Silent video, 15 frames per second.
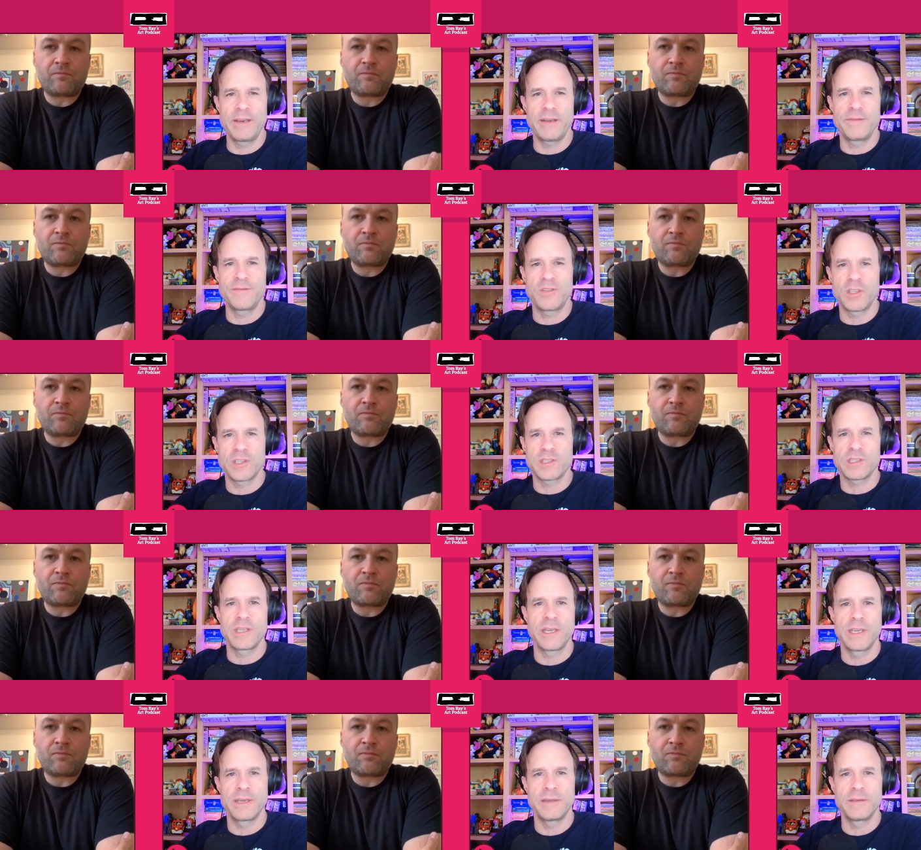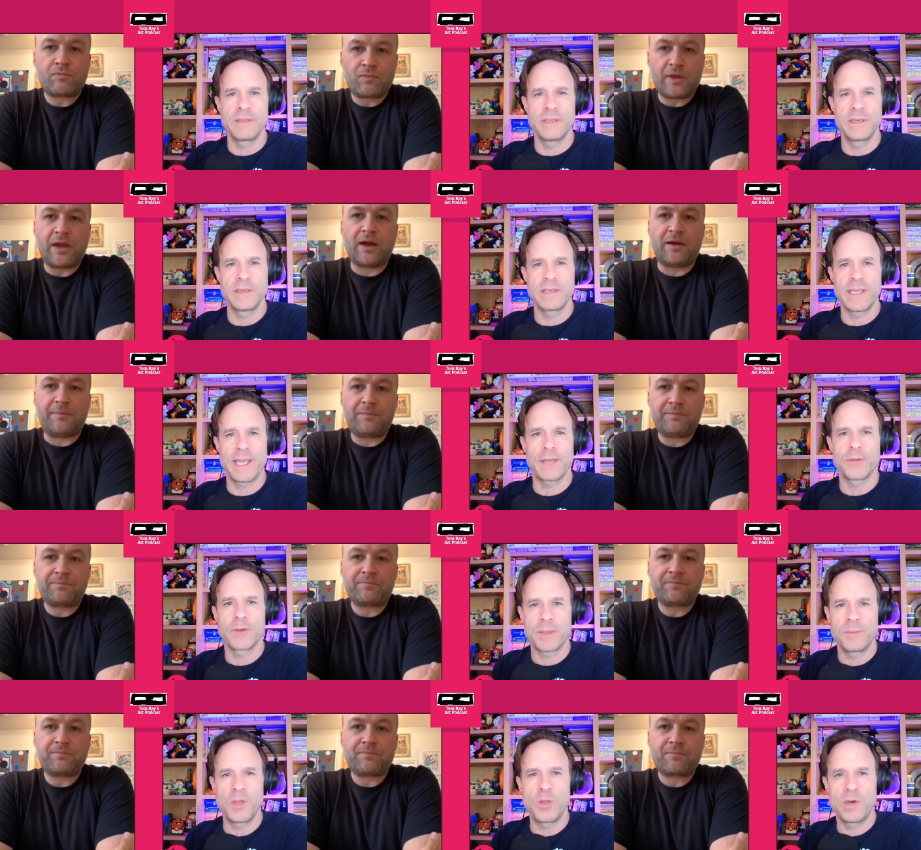Speaker 1: of just the the gallery
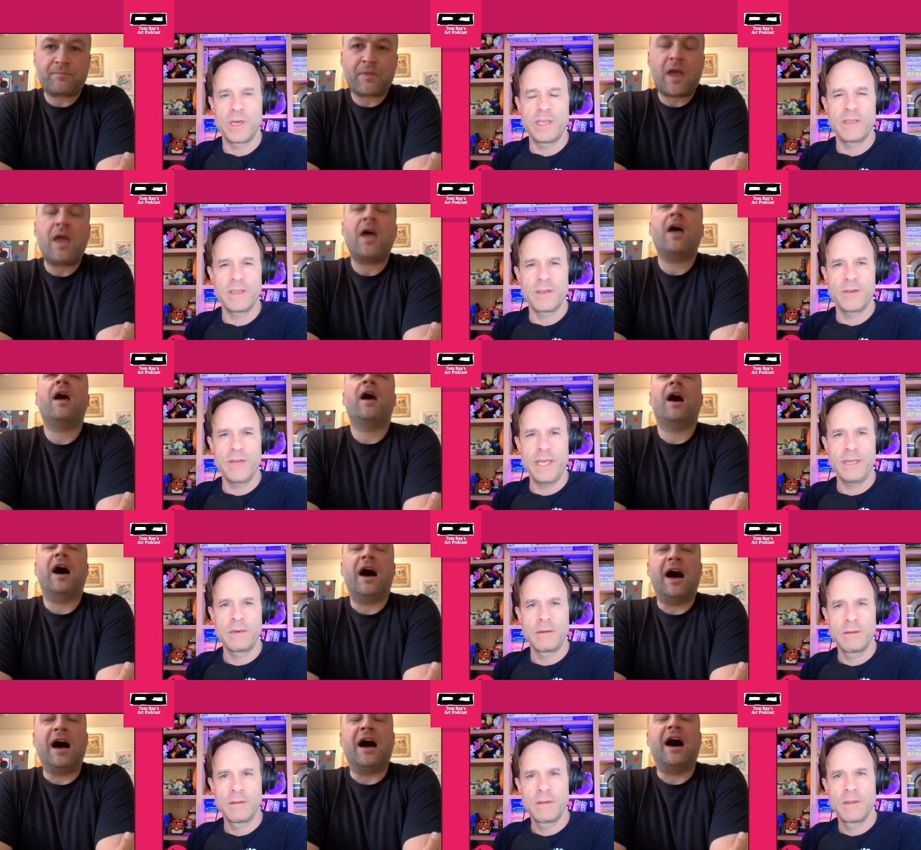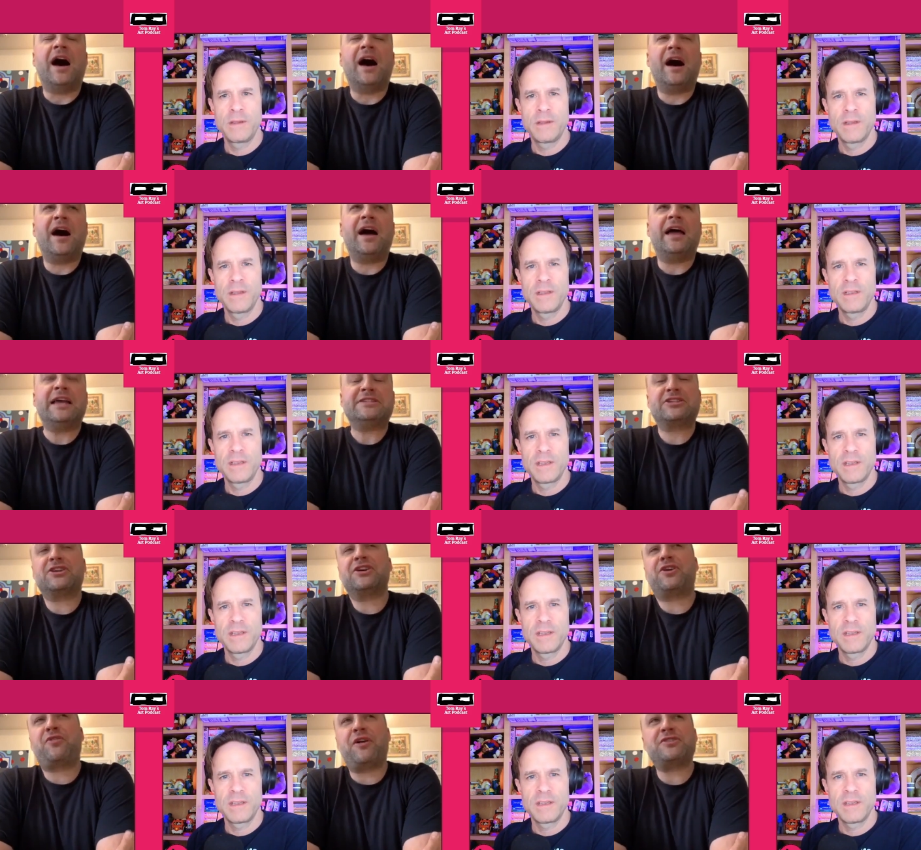community that you're at?
Speaker 2: Uh, it's a
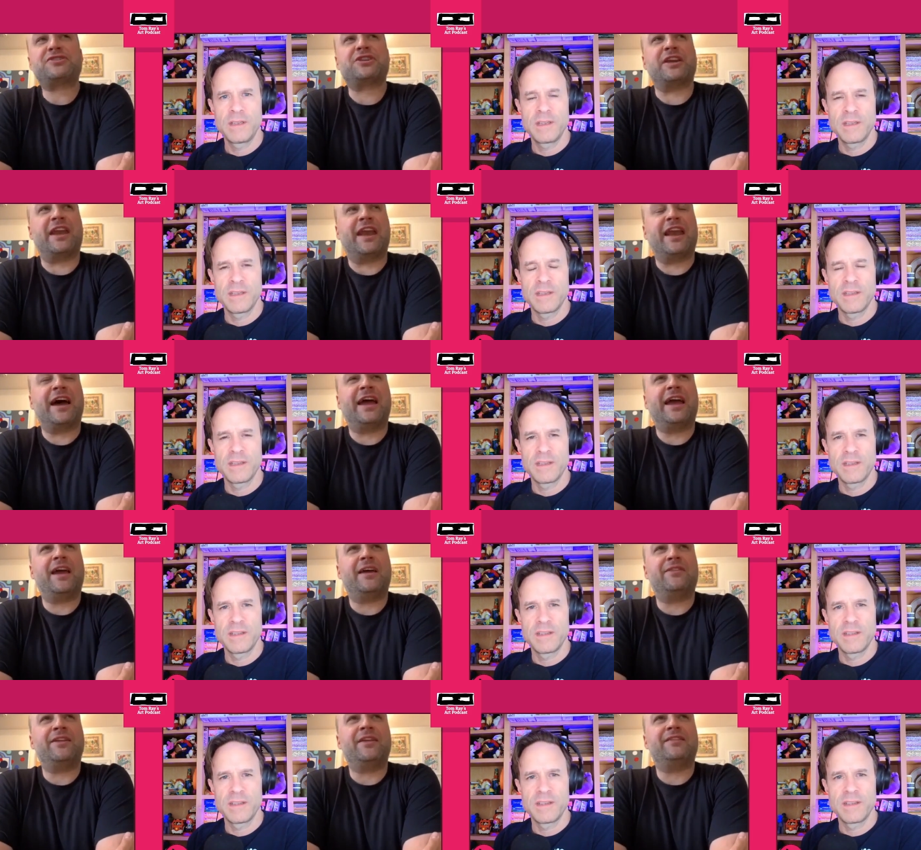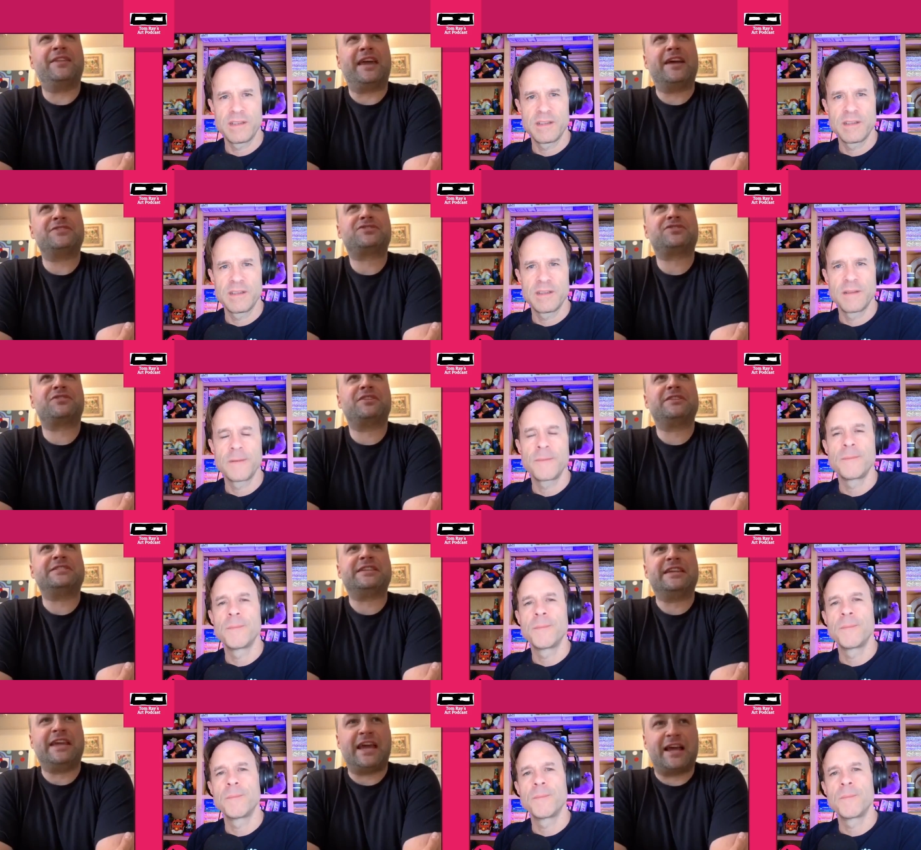good question, and I the the answer
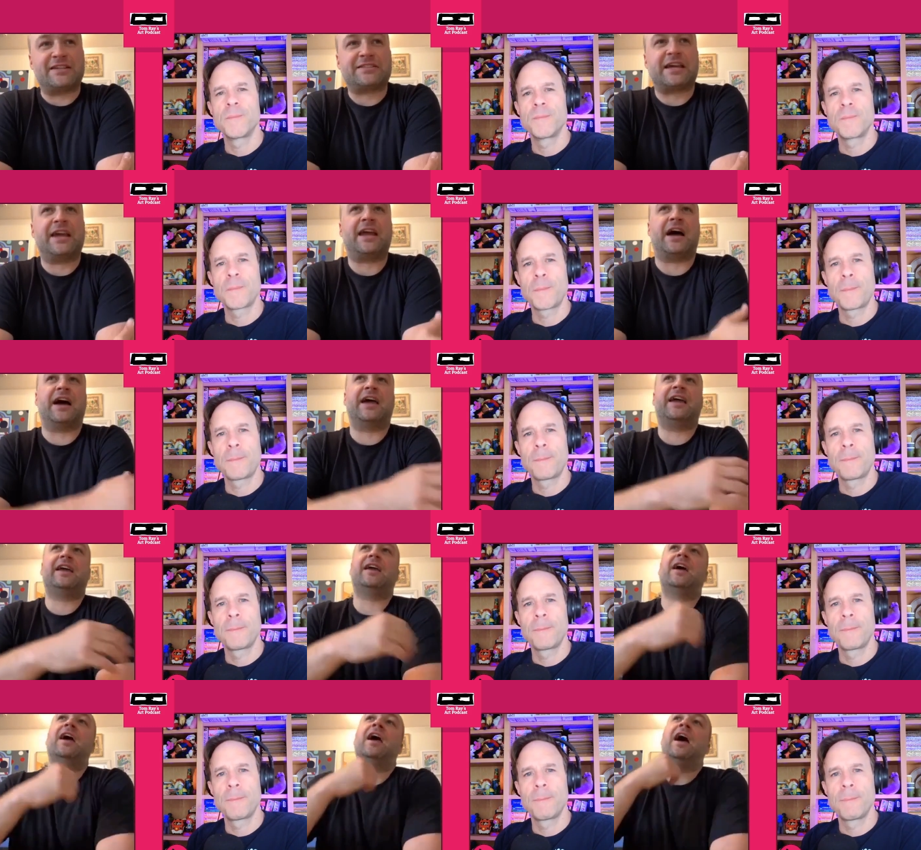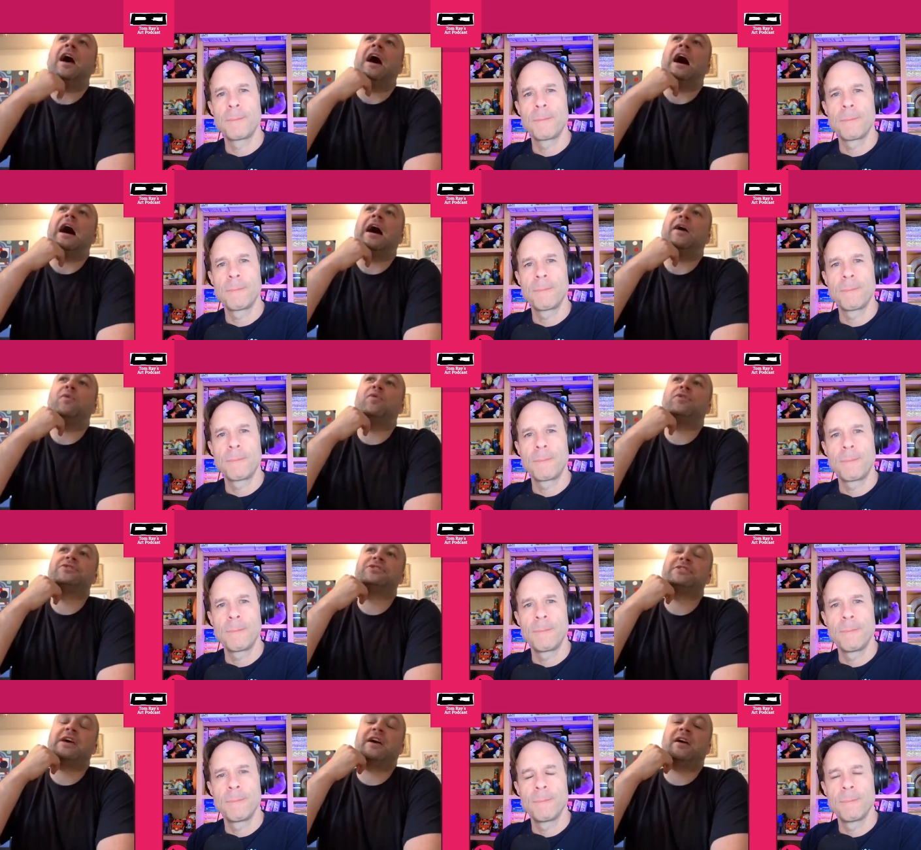is yes. I I I will
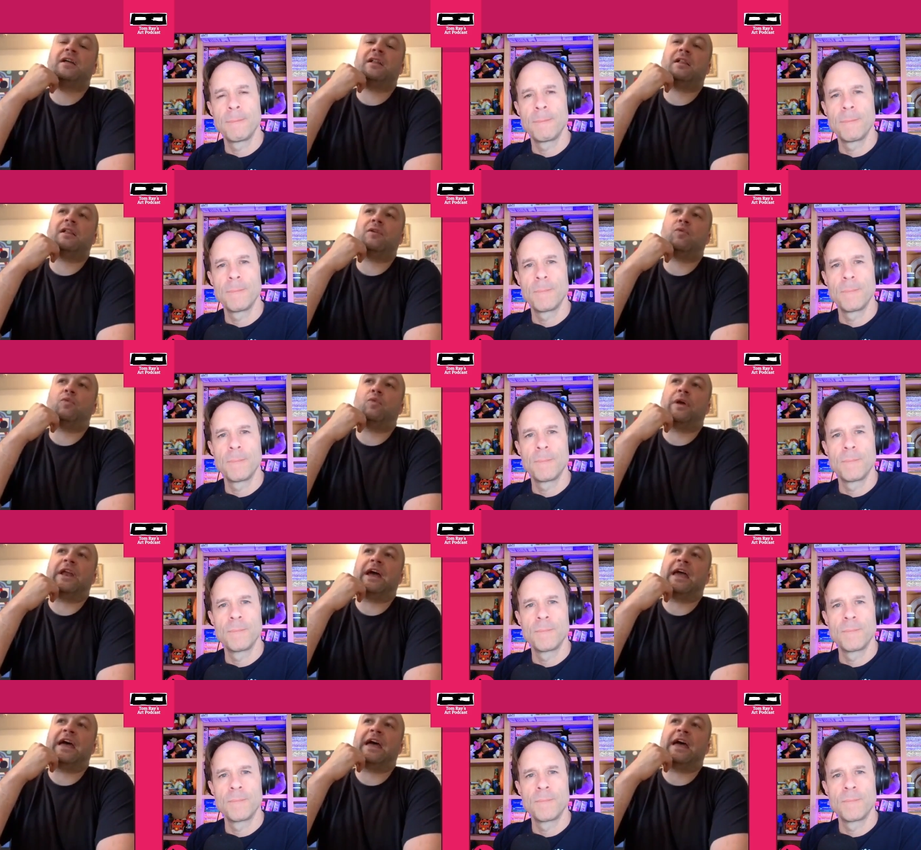sell when I